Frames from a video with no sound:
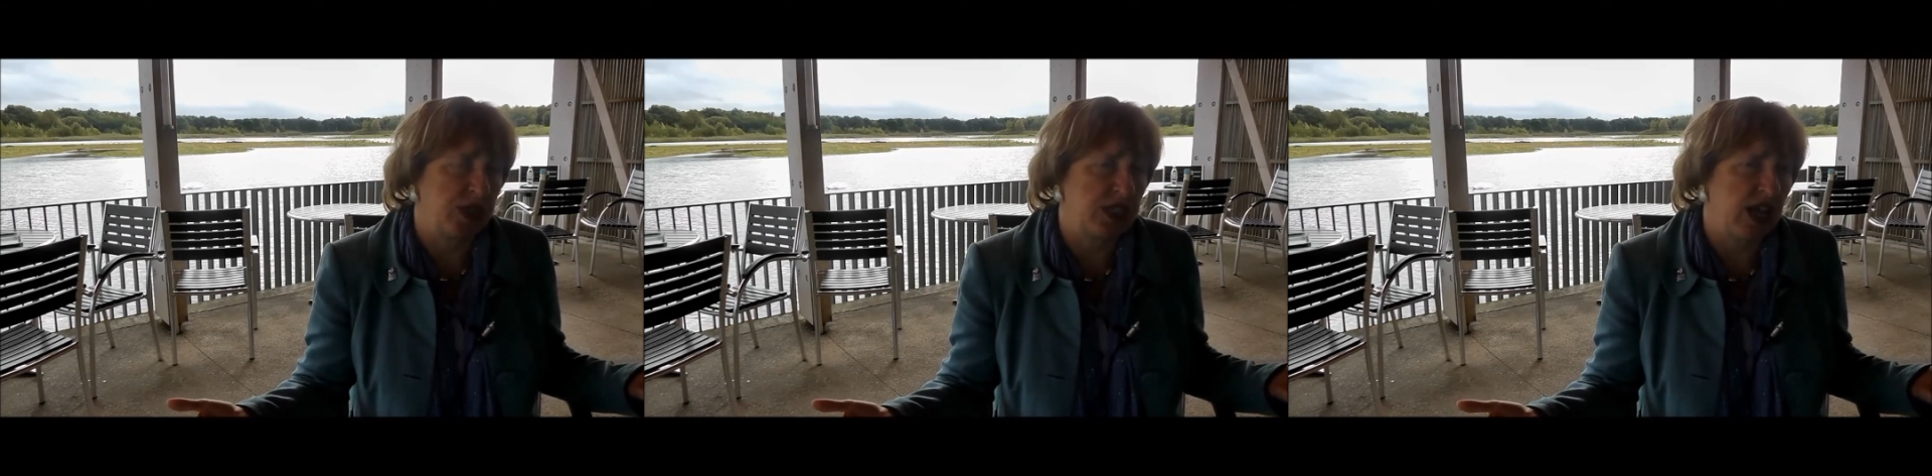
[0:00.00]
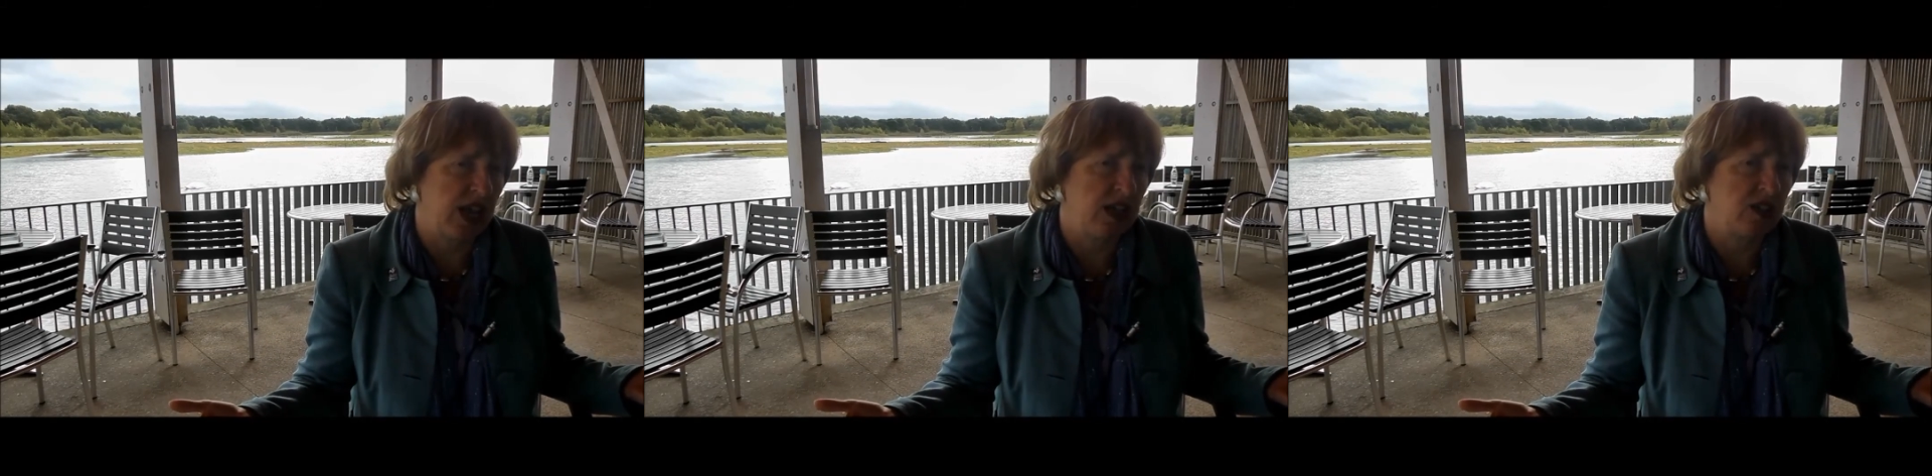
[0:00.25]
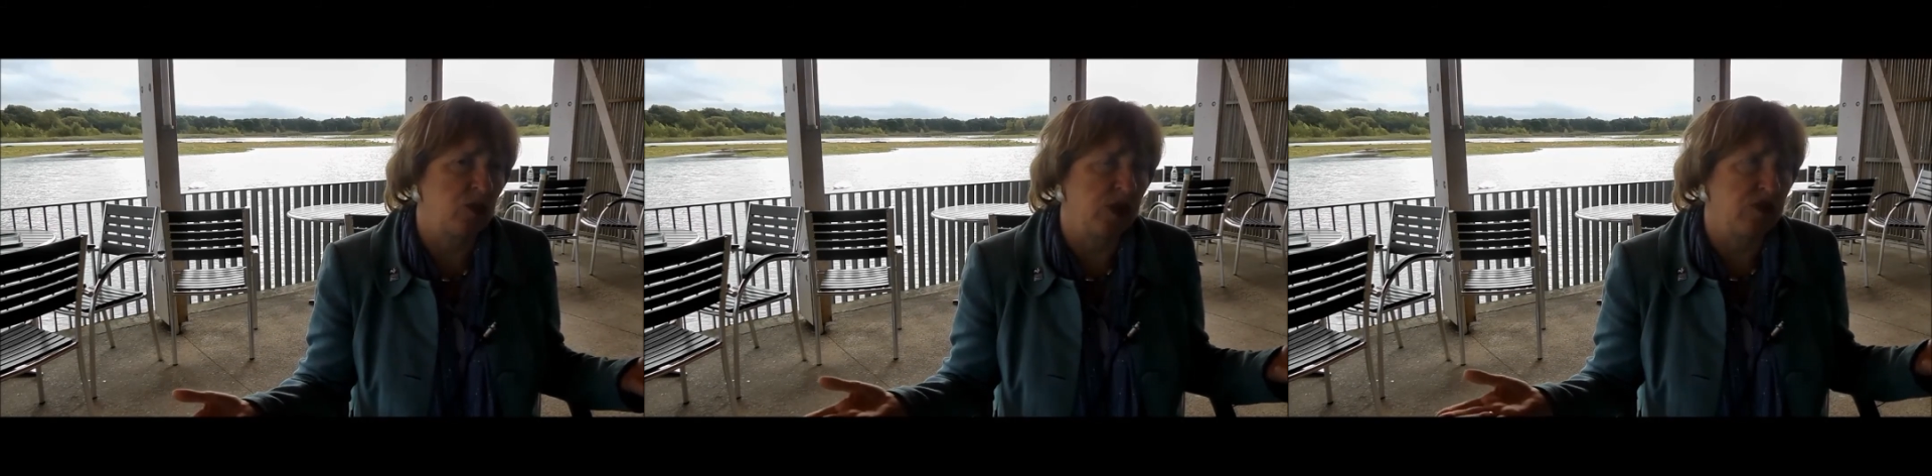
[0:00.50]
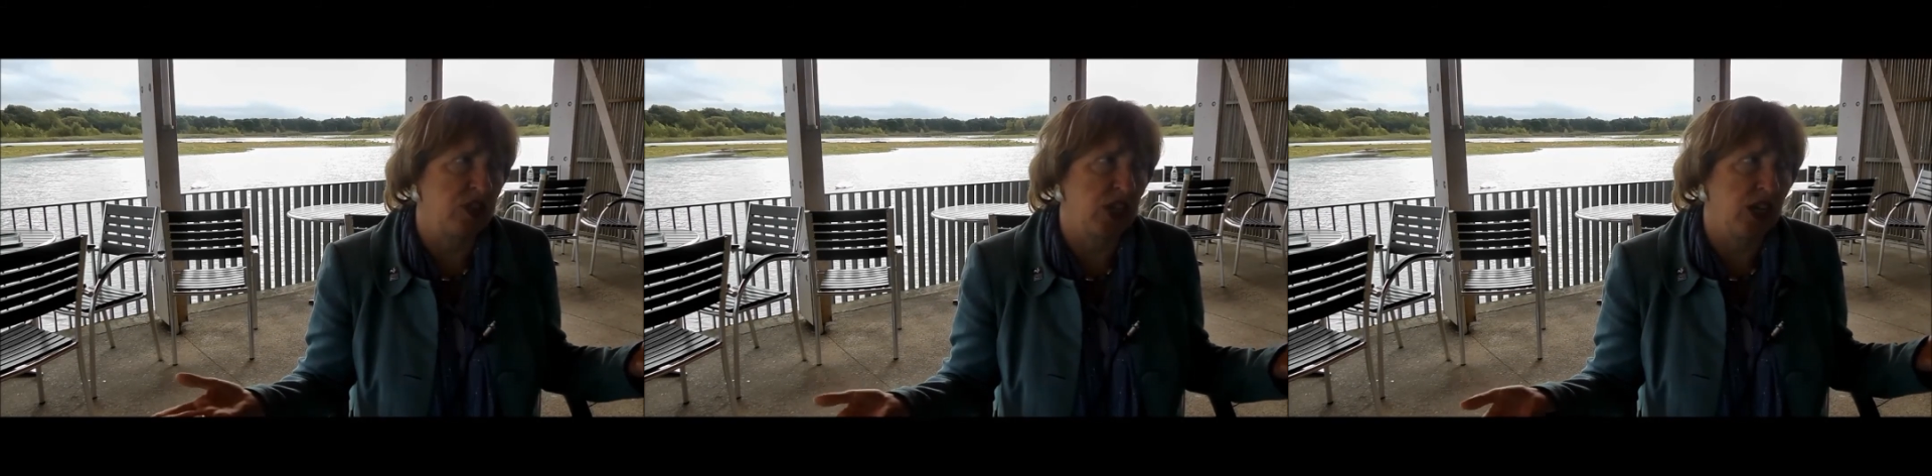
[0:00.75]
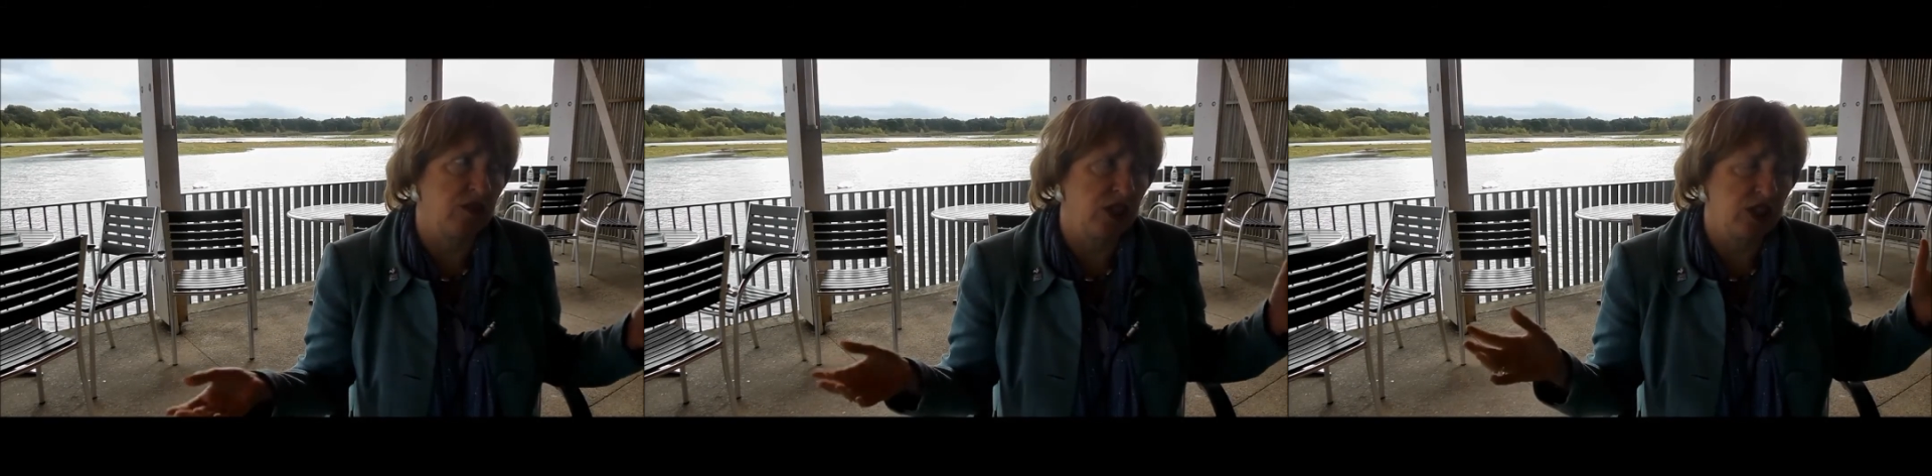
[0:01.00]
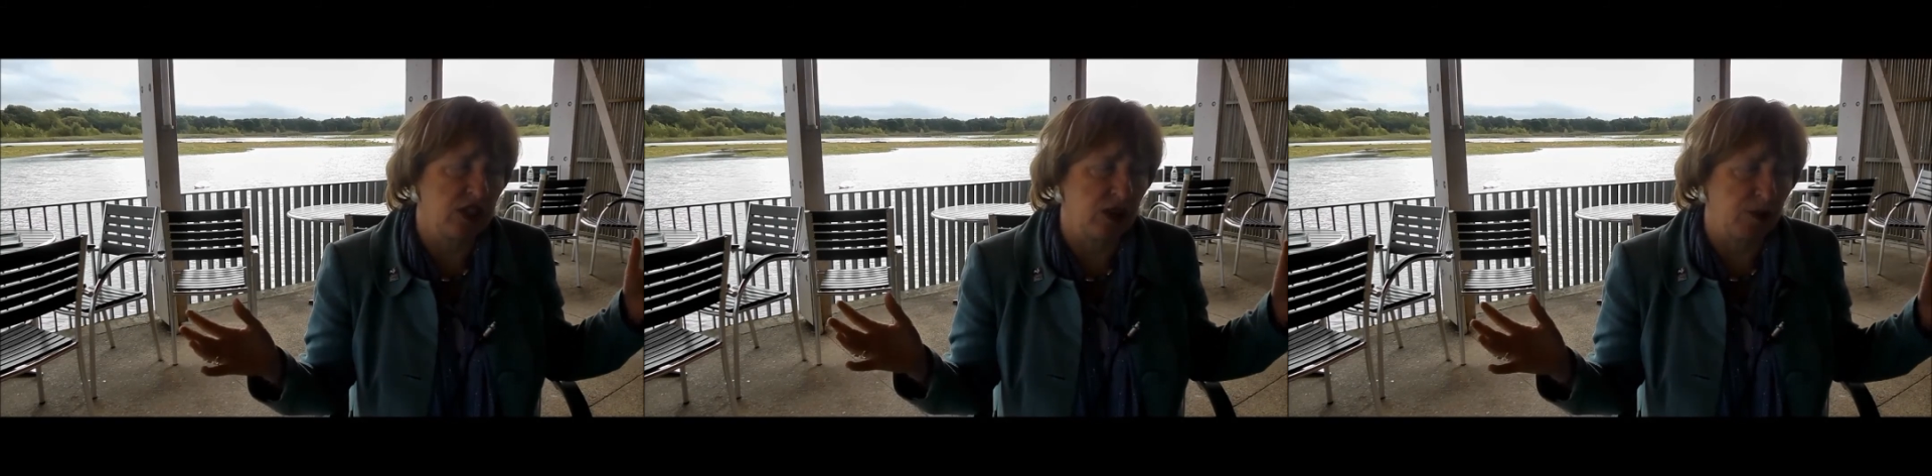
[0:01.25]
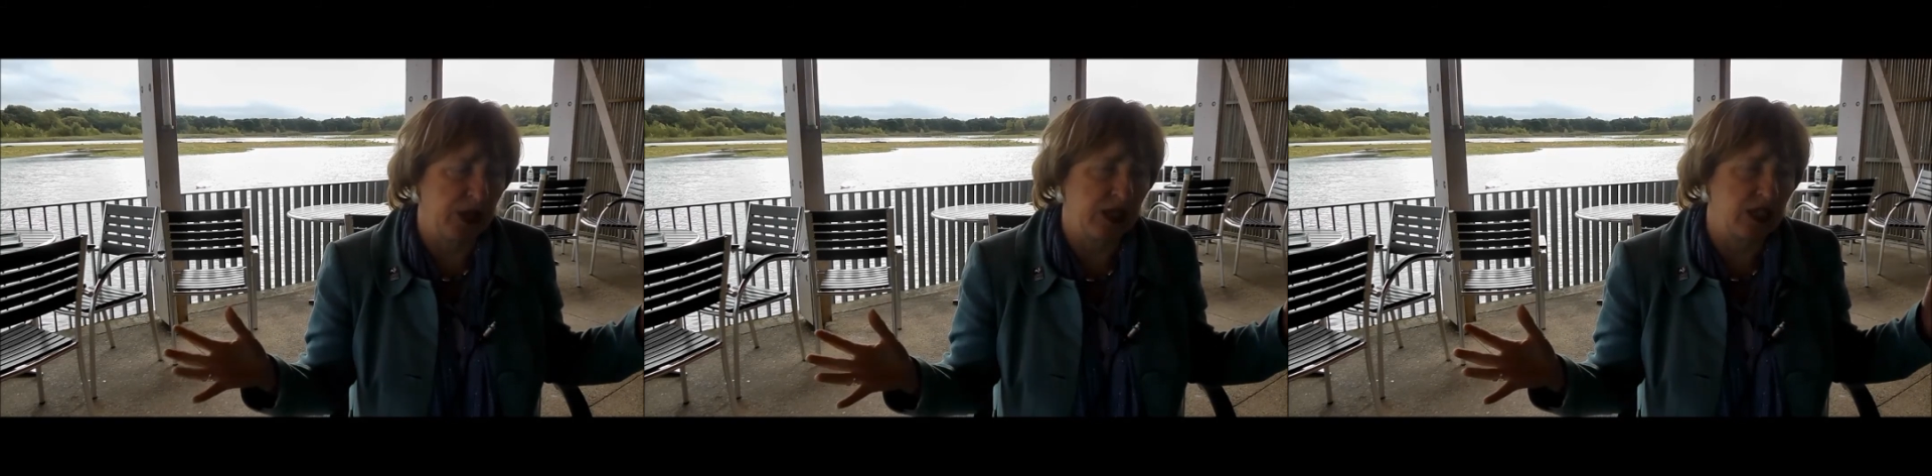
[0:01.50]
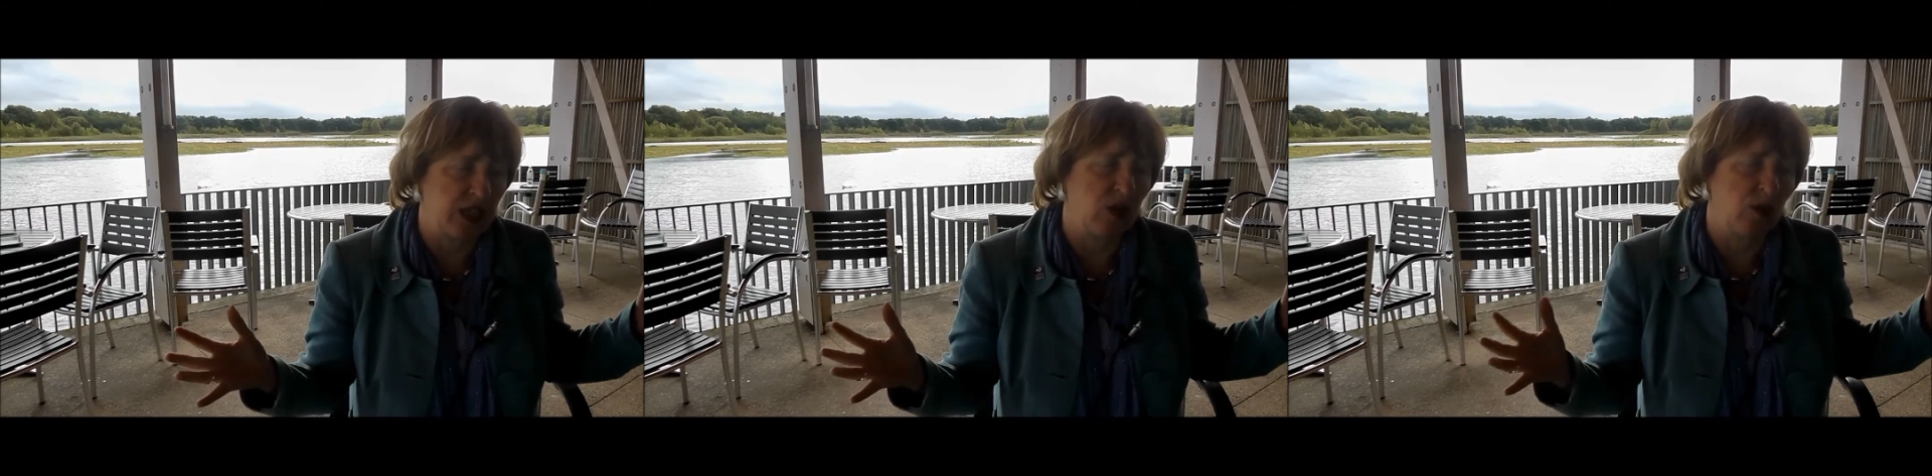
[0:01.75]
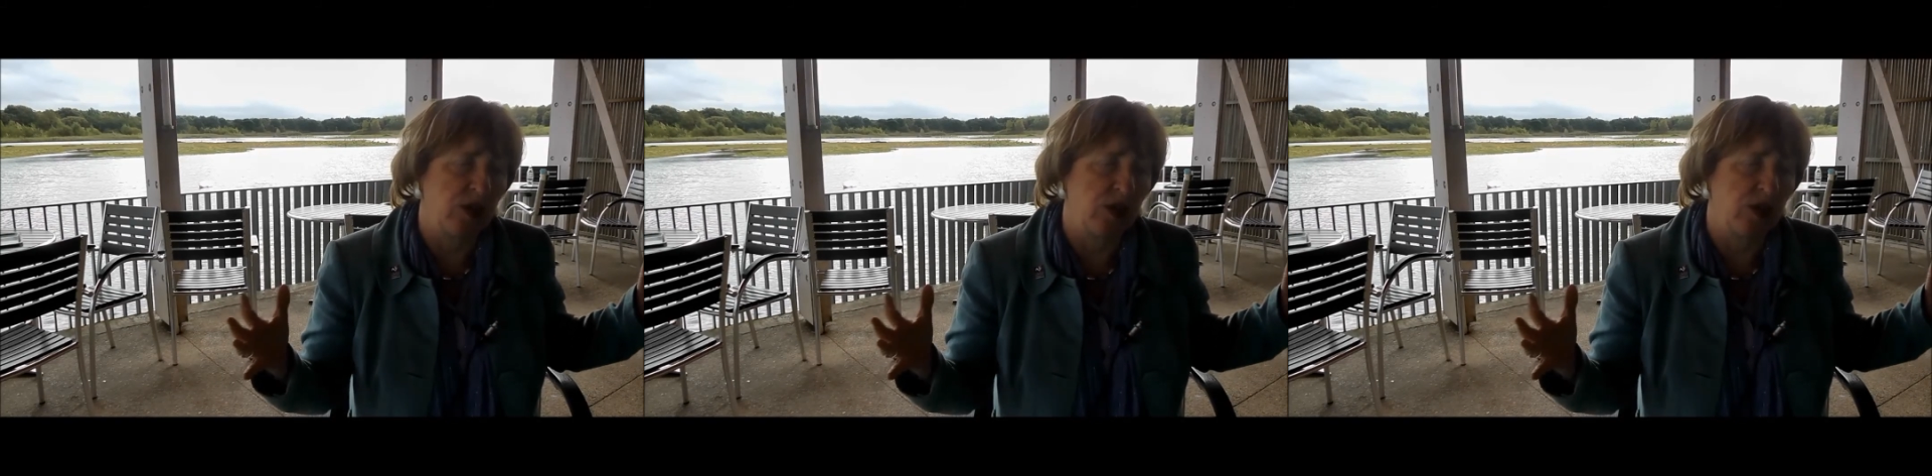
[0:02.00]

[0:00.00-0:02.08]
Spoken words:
we said, we've delivered the building,